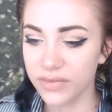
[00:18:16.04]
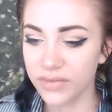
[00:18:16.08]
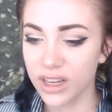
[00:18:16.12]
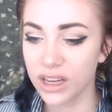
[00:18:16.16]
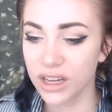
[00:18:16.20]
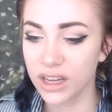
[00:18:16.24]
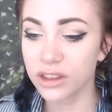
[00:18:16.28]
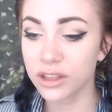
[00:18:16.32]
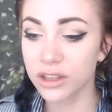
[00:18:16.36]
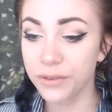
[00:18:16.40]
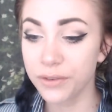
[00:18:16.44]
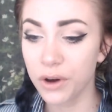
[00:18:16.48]

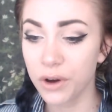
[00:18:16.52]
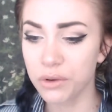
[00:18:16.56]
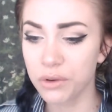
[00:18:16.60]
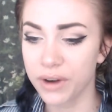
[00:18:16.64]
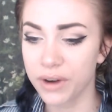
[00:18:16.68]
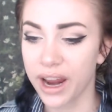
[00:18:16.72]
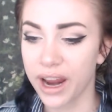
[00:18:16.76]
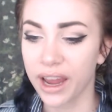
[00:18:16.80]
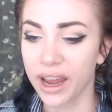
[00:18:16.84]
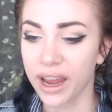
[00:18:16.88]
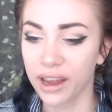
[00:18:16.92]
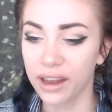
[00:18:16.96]
The phone
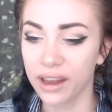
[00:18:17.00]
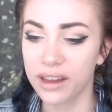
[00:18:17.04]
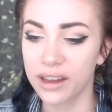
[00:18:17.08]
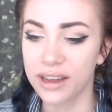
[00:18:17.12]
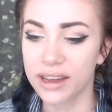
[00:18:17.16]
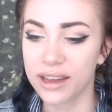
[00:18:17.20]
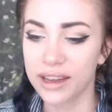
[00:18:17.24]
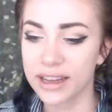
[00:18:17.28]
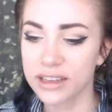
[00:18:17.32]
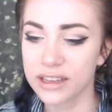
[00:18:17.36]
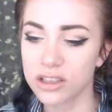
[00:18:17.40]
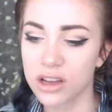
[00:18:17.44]
rang.
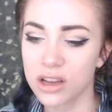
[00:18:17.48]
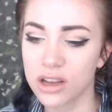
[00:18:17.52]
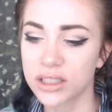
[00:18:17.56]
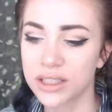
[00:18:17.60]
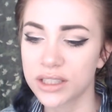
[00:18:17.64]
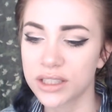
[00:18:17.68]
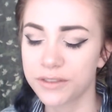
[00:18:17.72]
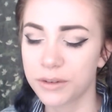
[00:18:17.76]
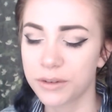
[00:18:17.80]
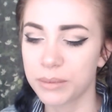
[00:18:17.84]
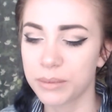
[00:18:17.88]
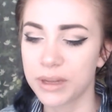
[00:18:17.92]

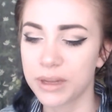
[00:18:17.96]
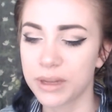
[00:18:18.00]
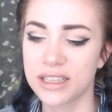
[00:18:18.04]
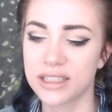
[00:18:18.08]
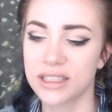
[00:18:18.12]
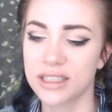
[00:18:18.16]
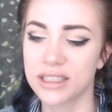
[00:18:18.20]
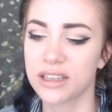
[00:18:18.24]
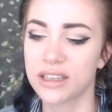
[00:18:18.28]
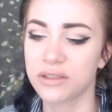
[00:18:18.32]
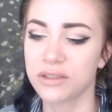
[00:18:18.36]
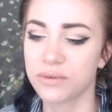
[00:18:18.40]
Exhausted from last
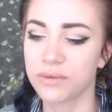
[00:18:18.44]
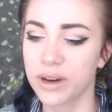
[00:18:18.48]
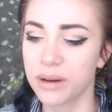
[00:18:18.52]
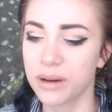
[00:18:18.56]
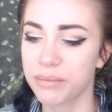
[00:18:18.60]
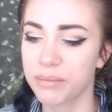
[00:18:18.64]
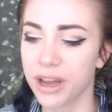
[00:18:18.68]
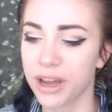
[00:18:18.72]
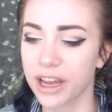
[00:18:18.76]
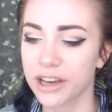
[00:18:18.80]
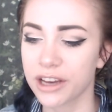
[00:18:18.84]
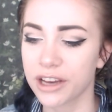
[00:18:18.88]
night's
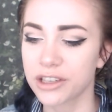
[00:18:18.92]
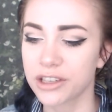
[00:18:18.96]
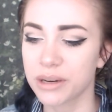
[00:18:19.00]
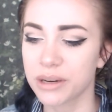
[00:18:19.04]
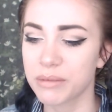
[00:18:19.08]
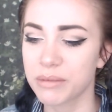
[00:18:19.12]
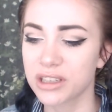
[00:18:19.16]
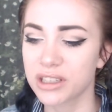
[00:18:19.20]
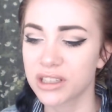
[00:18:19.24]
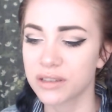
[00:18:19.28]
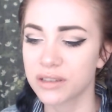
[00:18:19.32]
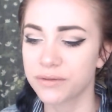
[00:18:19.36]
rampage, I
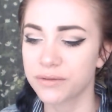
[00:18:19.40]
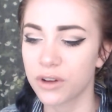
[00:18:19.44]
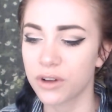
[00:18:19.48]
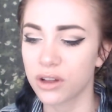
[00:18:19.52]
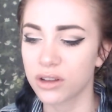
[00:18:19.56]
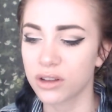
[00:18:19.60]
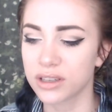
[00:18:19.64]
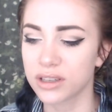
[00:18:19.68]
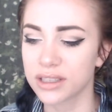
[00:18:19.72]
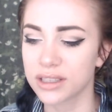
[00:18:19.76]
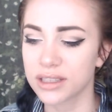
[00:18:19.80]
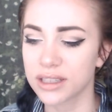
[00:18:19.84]
must have
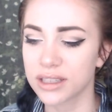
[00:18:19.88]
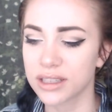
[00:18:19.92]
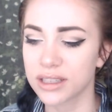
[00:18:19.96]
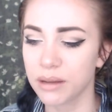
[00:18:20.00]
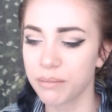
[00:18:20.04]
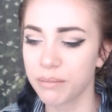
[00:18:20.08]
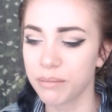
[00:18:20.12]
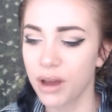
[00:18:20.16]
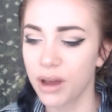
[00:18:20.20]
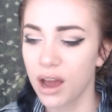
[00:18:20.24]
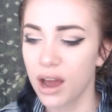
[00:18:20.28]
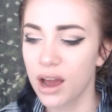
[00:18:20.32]
fallen asleep.
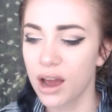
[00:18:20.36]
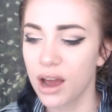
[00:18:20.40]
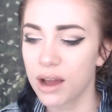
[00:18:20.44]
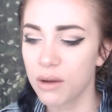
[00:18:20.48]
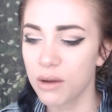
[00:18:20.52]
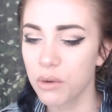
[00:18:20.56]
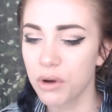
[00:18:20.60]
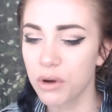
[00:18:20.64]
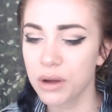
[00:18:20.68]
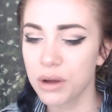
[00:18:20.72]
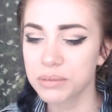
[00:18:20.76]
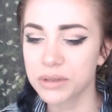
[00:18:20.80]
I
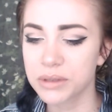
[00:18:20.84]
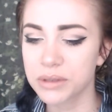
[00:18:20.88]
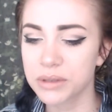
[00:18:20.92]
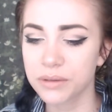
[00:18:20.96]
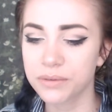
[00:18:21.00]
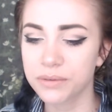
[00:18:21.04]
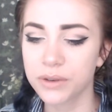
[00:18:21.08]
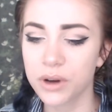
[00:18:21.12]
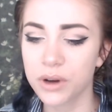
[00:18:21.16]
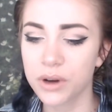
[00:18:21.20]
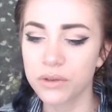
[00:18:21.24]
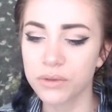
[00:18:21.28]
woke up to the
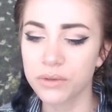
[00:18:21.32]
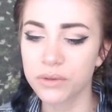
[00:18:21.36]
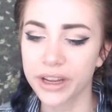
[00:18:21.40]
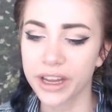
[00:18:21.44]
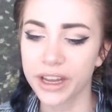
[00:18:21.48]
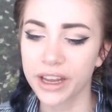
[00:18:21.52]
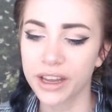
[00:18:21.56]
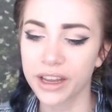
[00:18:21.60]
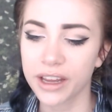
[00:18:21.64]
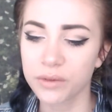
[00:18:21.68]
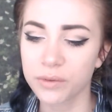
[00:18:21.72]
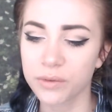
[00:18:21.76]
phone
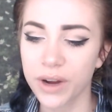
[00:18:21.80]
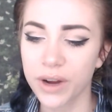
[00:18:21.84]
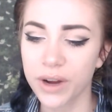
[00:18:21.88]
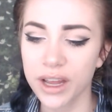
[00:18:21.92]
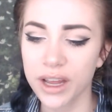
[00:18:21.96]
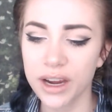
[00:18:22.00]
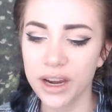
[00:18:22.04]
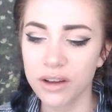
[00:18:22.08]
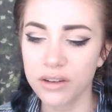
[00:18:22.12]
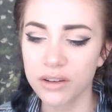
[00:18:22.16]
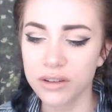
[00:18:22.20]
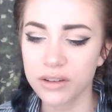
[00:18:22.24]
ringing and ran
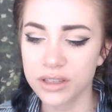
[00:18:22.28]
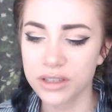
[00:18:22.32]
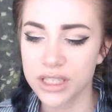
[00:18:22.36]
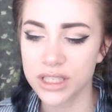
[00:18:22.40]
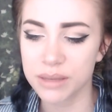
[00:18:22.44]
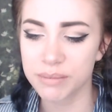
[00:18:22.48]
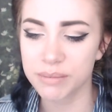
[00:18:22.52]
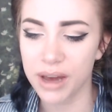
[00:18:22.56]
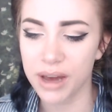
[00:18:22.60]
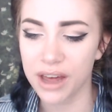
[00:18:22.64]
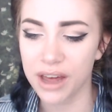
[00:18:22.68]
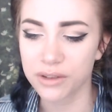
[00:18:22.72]
out into the
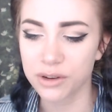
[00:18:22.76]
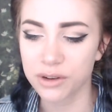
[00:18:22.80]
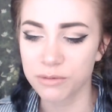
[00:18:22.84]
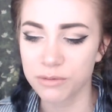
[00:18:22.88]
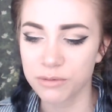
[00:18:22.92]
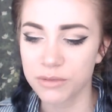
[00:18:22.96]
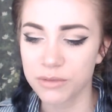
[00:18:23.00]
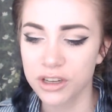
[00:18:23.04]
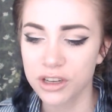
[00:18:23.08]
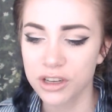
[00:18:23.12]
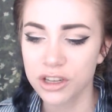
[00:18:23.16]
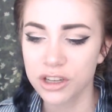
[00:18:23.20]
bathroom,
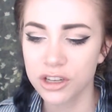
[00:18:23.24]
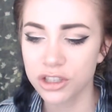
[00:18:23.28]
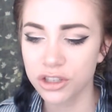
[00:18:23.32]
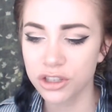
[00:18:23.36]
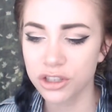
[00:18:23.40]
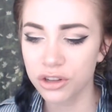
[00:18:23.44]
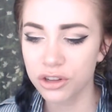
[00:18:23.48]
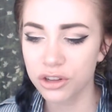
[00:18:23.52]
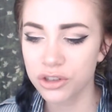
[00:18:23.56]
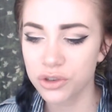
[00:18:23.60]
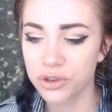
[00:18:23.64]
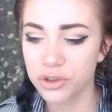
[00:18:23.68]
stood
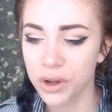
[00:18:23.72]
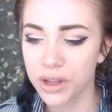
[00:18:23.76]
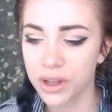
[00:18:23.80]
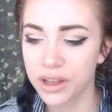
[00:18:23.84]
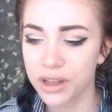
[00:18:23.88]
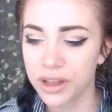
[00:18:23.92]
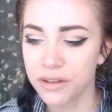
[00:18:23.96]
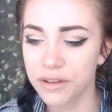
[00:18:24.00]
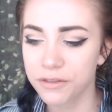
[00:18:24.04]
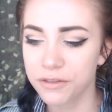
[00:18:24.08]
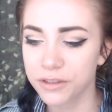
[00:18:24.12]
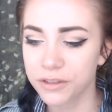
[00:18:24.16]
on the toilet,
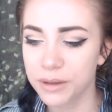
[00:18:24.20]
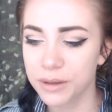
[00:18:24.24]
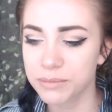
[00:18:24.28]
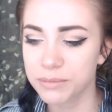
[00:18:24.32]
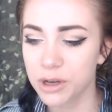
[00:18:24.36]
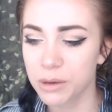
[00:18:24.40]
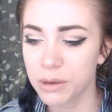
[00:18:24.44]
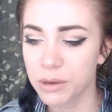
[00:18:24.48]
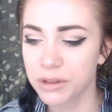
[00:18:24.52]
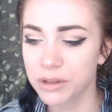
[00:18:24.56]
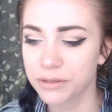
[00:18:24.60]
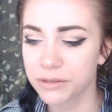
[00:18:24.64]
and flipped
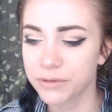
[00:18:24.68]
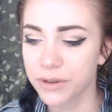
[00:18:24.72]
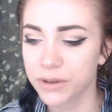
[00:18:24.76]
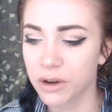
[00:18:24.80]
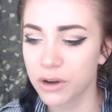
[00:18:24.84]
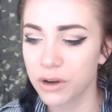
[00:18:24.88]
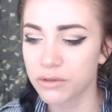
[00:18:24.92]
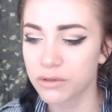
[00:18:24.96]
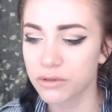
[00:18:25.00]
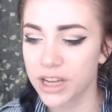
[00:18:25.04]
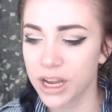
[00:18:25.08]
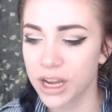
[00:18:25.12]
open the
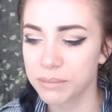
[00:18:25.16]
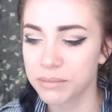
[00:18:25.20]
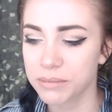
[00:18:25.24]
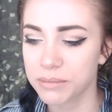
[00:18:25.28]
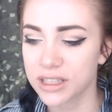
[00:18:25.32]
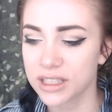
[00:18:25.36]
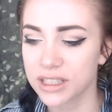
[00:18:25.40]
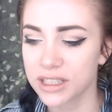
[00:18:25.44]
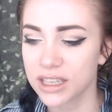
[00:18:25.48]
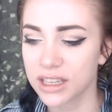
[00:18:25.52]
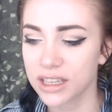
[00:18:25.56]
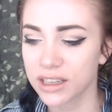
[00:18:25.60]
phone taped to
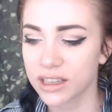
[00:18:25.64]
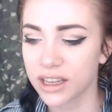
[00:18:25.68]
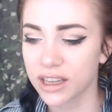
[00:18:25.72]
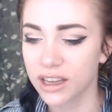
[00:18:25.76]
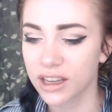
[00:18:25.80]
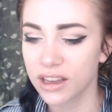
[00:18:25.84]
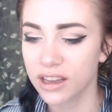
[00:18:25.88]
the ceiling.